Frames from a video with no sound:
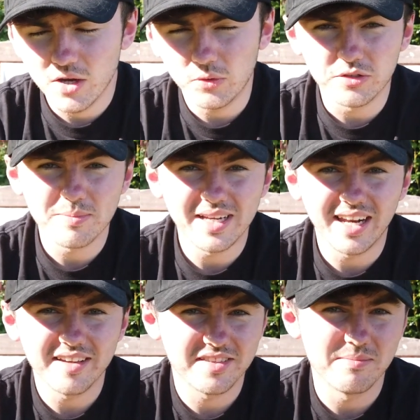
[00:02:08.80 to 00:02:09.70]
was a bit
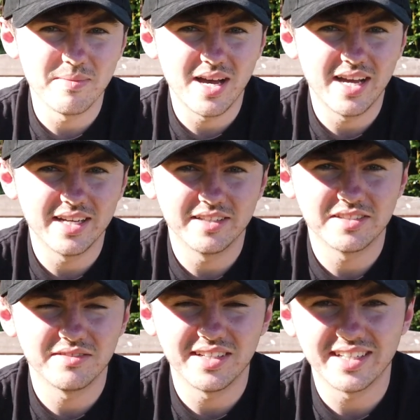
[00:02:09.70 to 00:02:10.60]
less than my
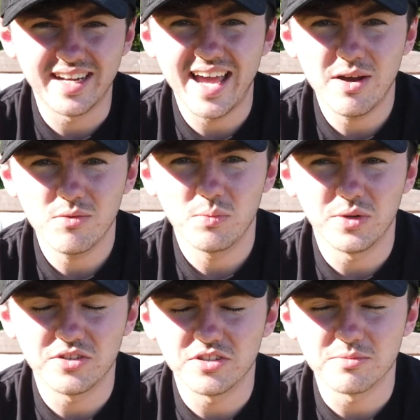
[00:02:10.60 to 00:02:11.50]
Civic now,
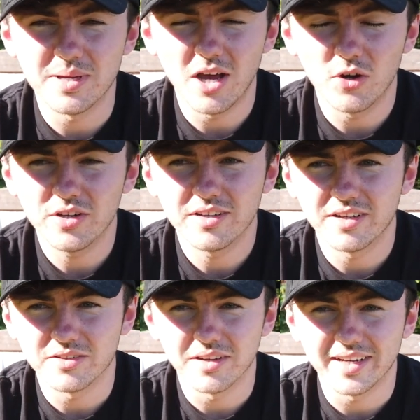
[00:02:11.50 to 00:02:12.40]
which is a bit odd
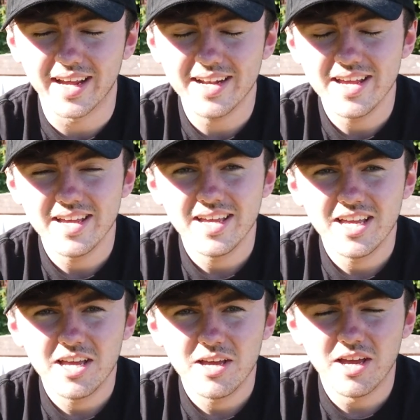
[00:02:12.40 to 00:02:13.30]
again,
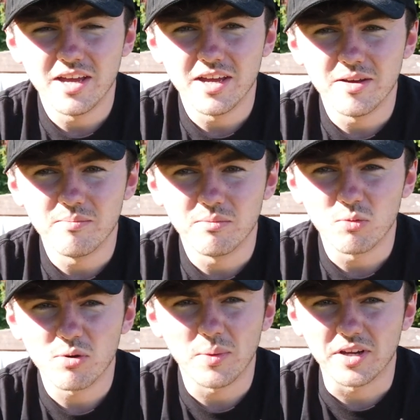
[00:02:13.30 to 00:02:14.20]

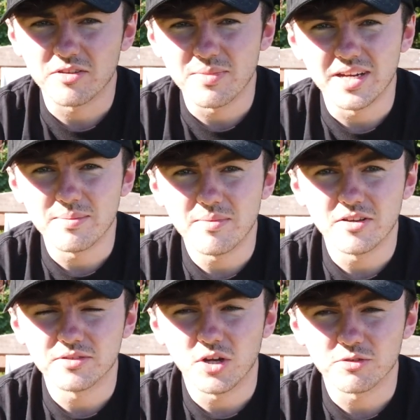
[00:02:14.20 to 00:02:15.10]
but probably
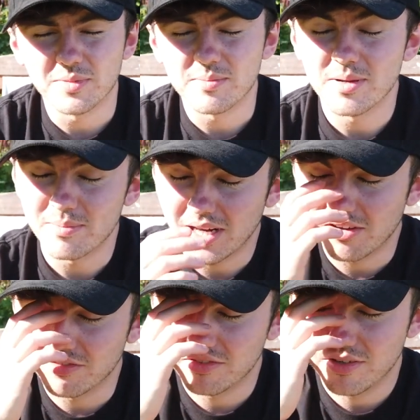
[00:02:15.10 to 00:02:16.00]
because not as many people
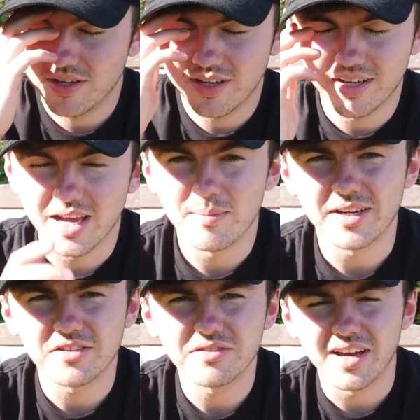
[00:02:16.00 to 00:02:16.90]
have
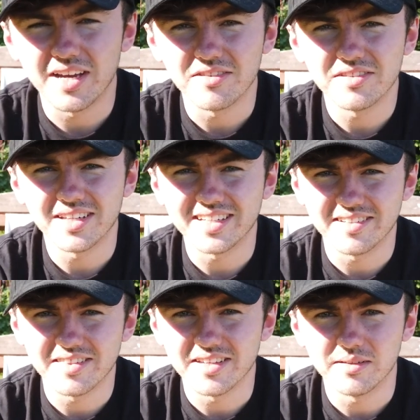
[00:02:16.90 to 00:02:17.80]
MX5s, at
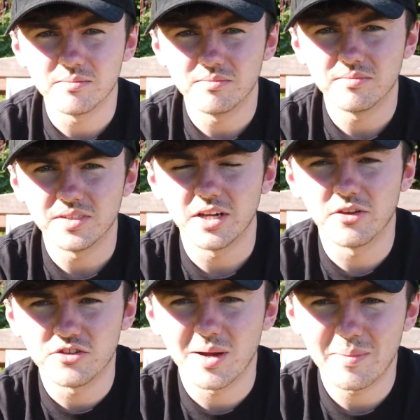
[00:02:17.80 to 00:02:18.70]
least the
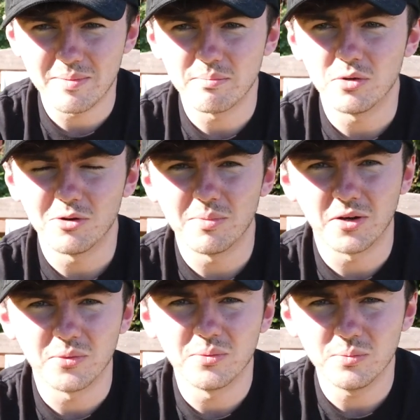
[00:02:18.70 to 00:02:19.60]
the Jap import
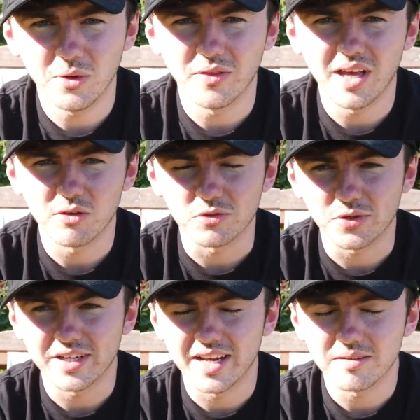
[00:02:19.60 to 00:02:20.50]
model one that I was
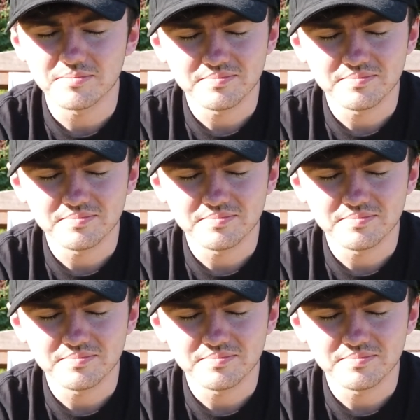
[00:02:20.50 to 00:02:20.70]
looking at.